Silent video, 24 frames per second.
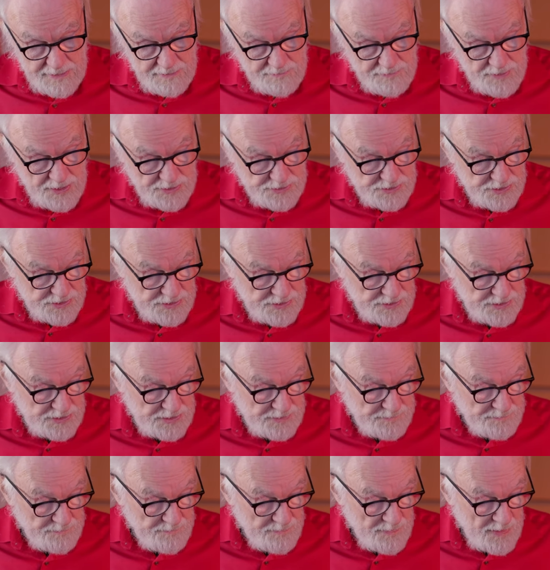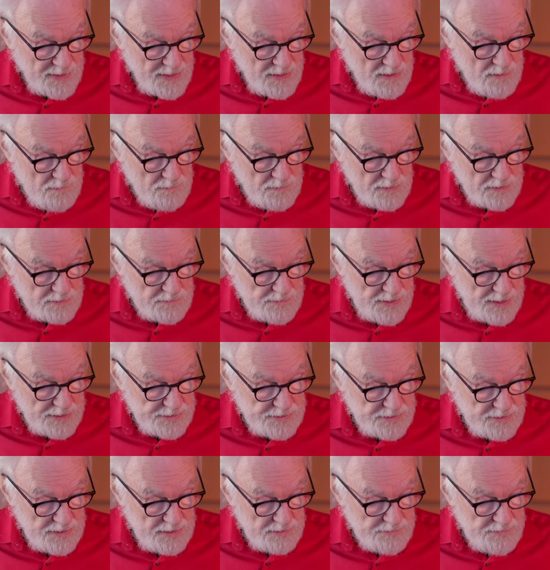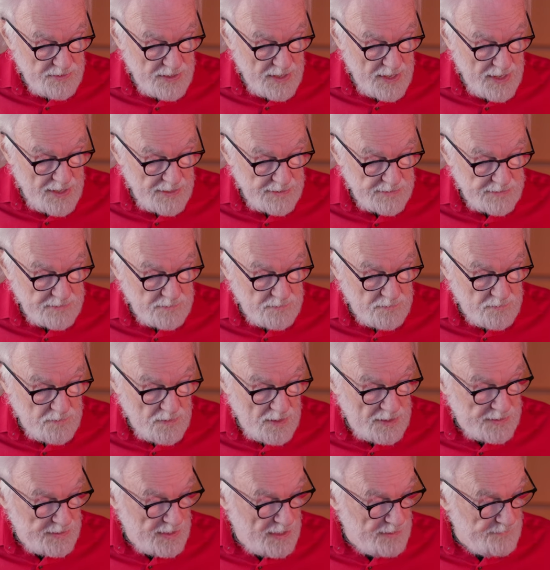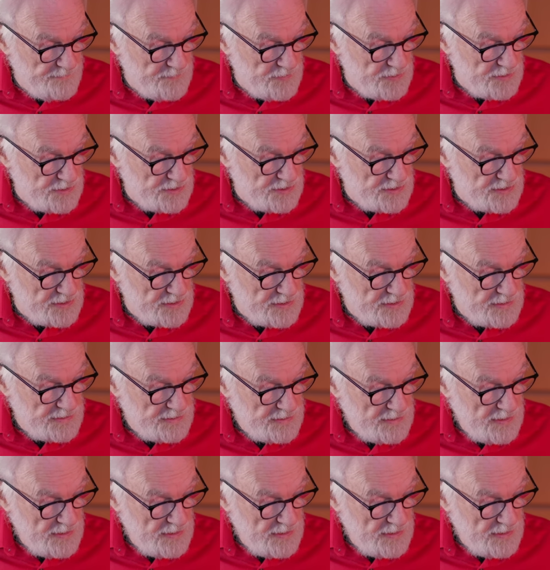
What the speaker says: the Russians will gradually react quite adversely